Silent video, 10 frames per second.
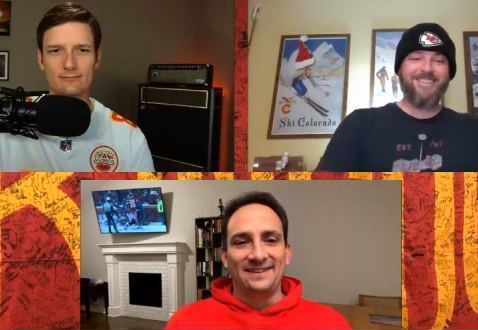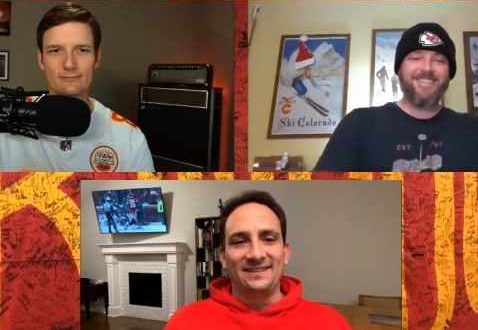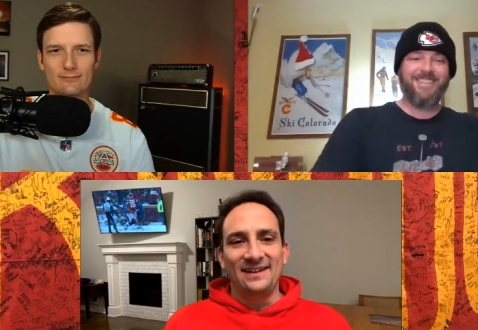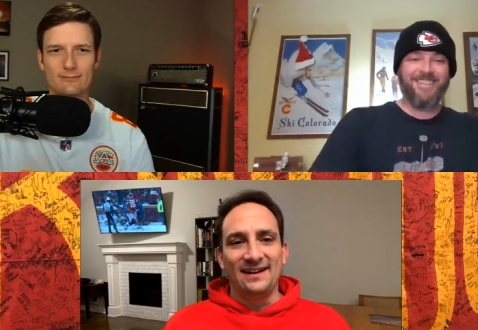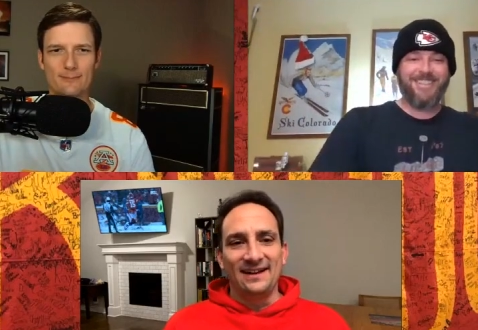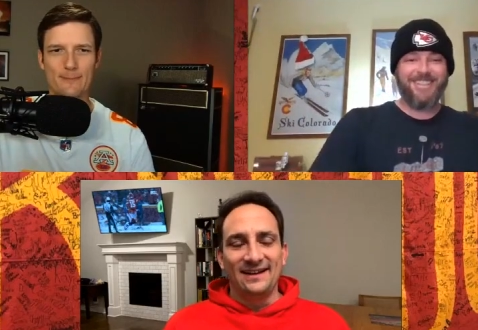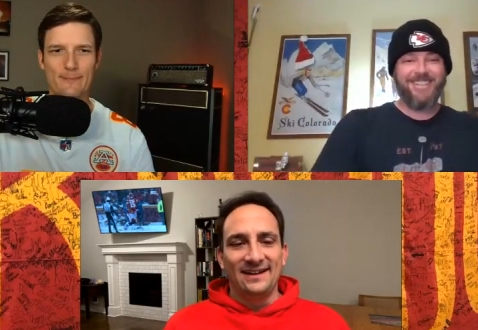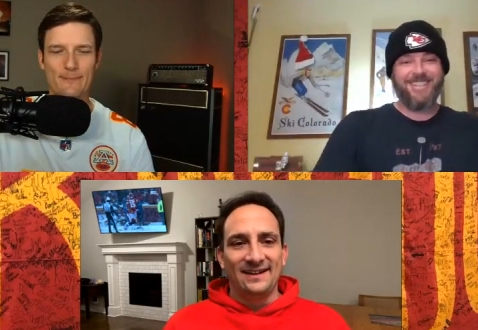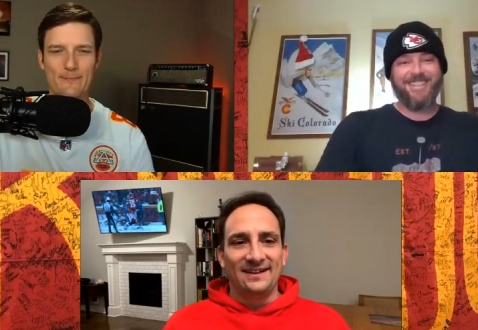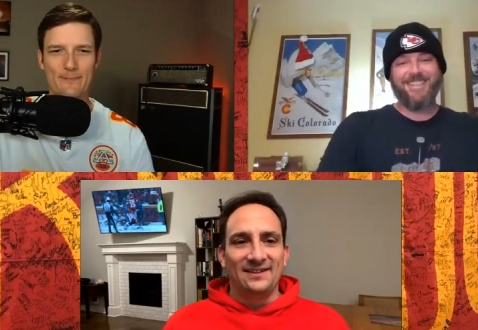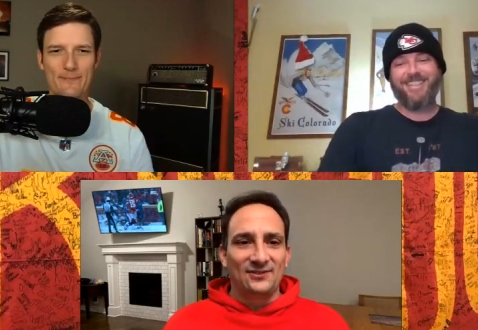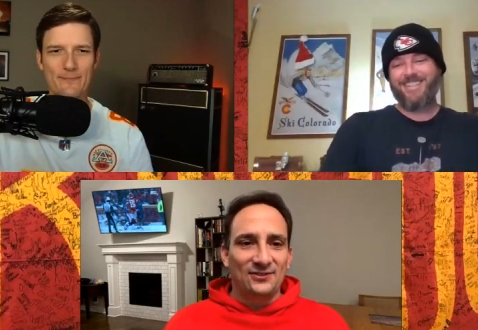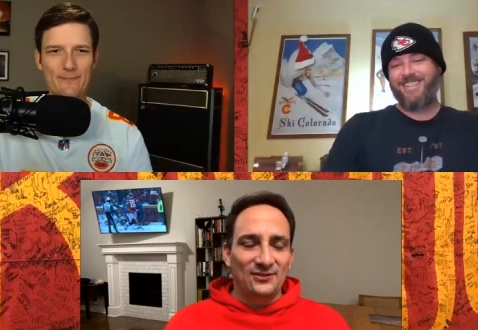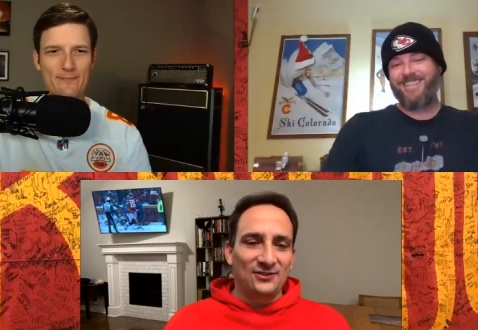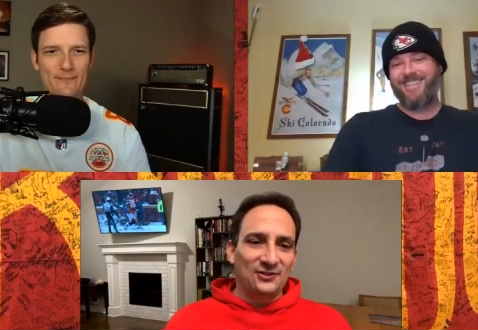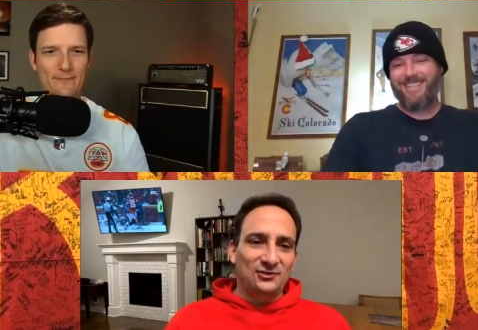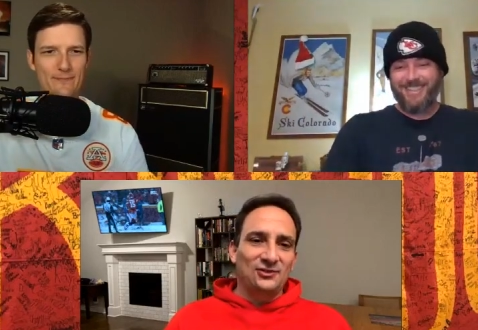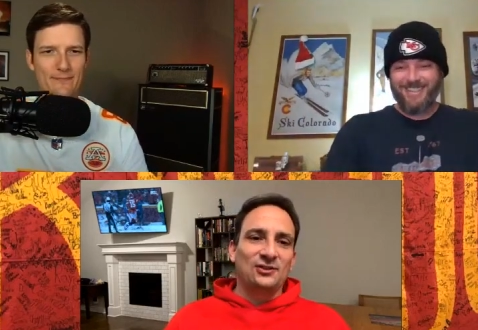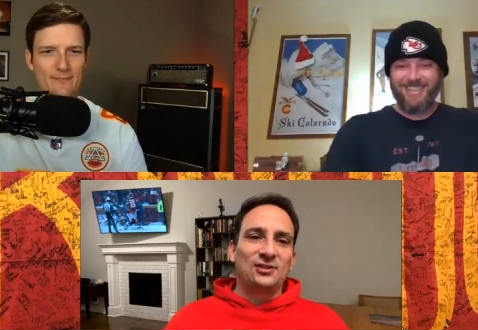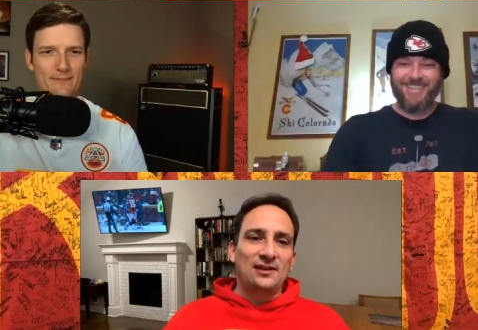Speaker 1: yeah. The, the,
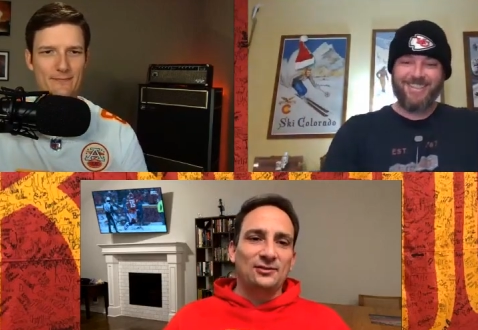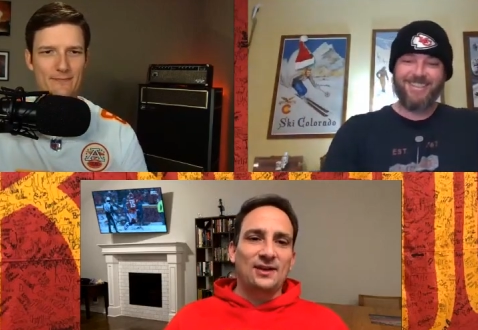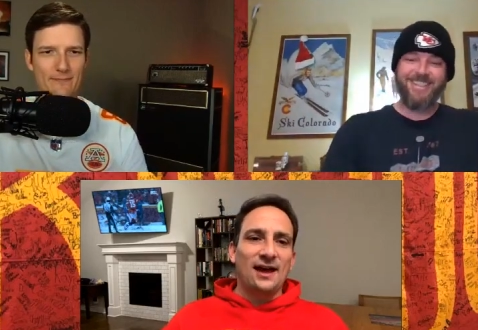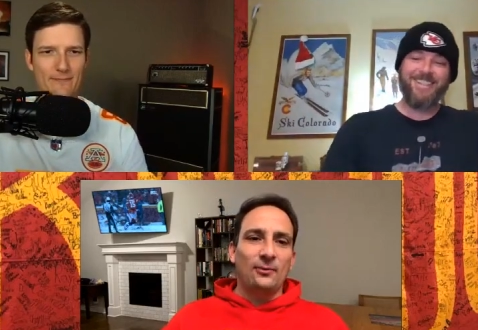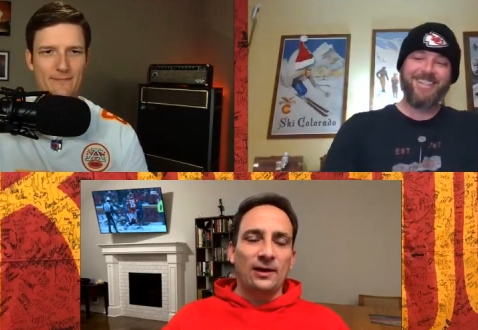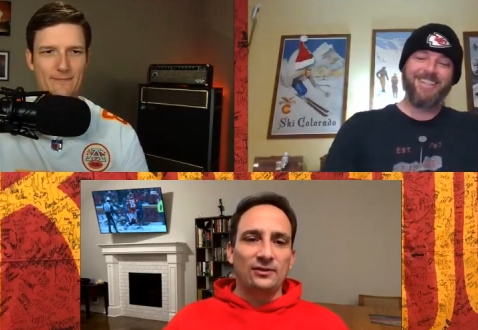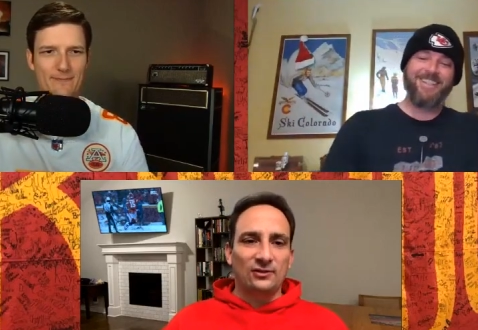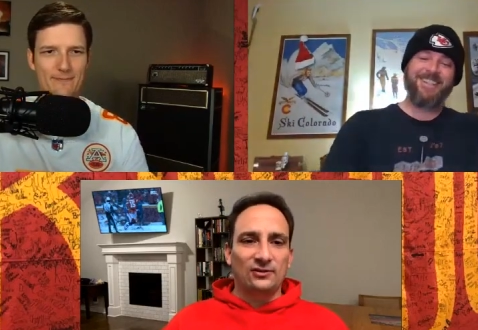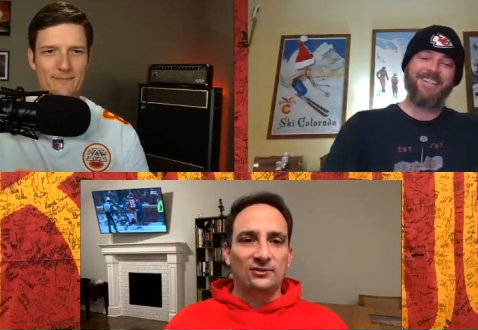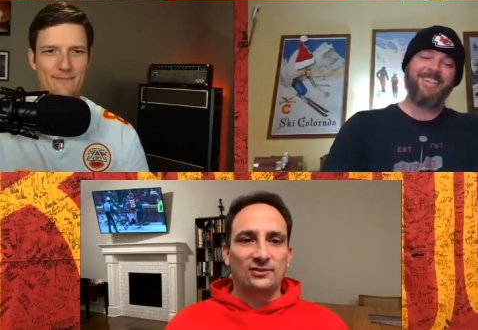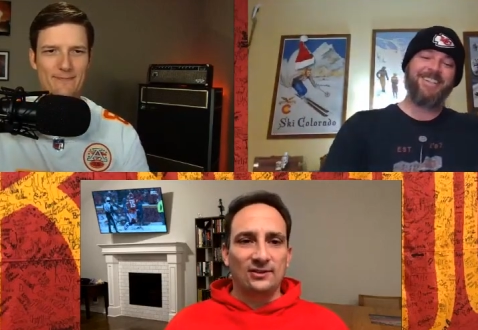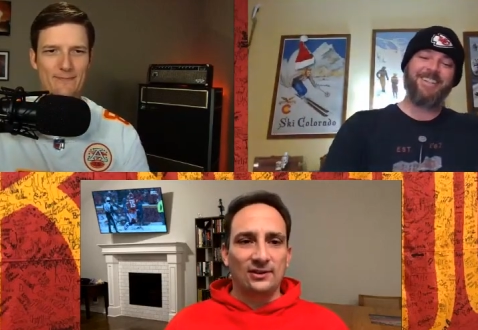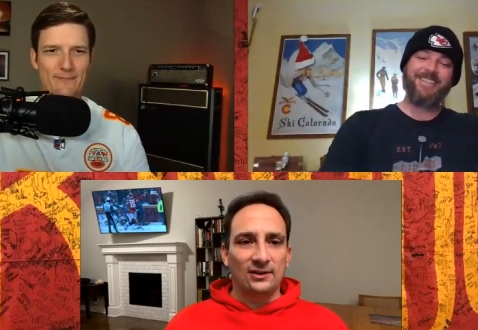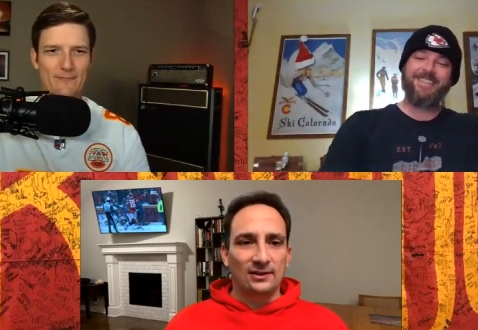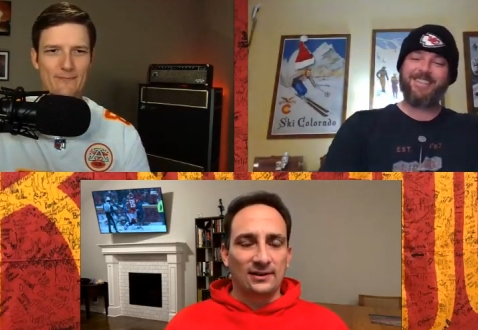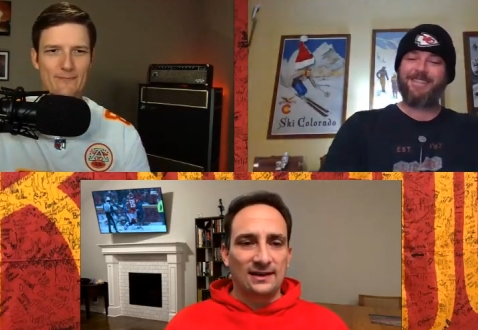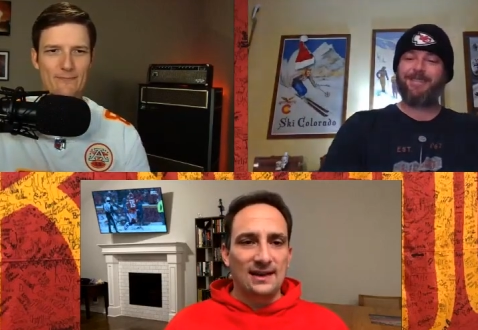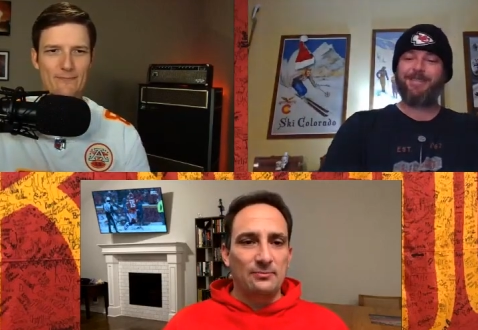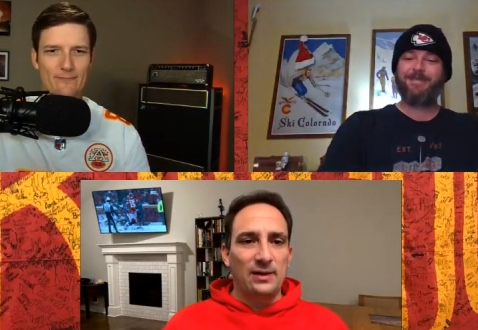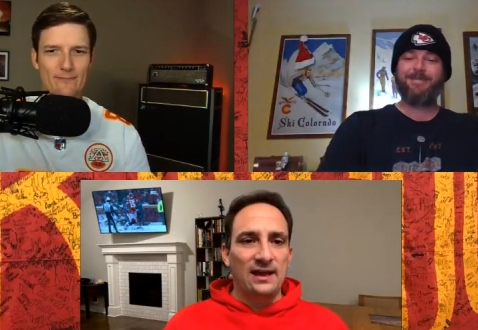the Chiefs got to win to, to
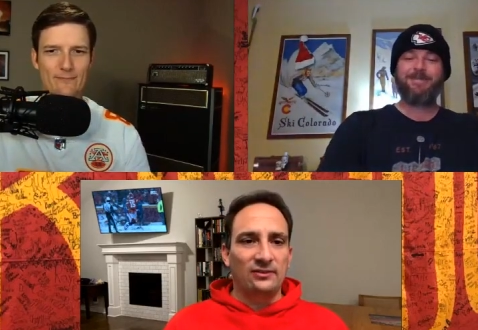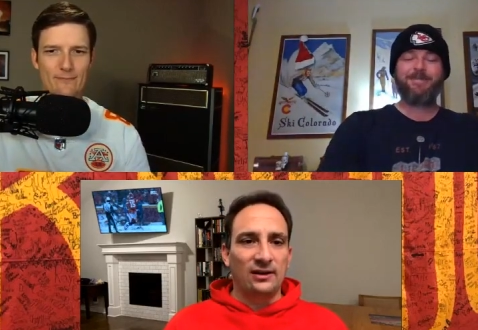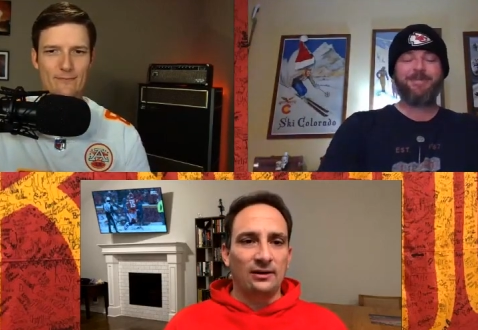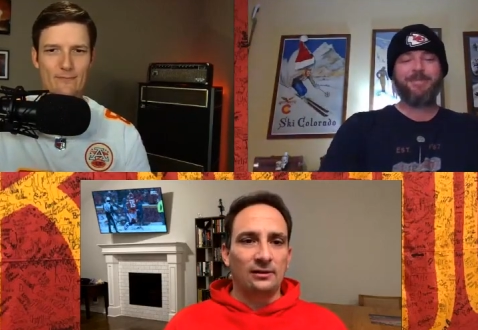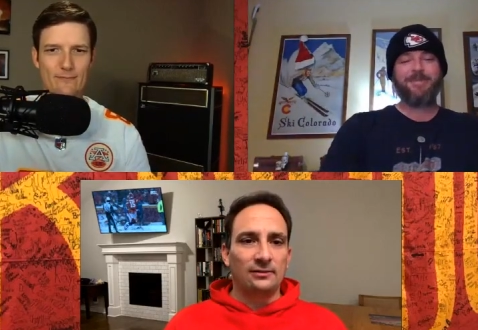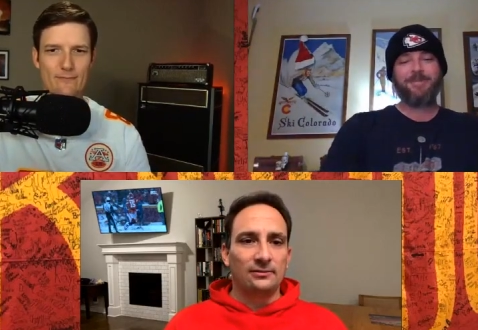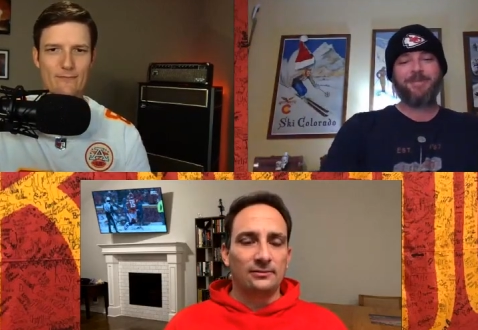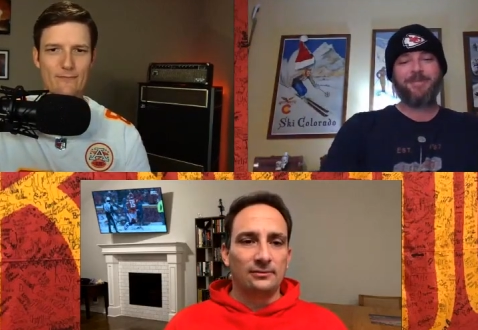keep pace here.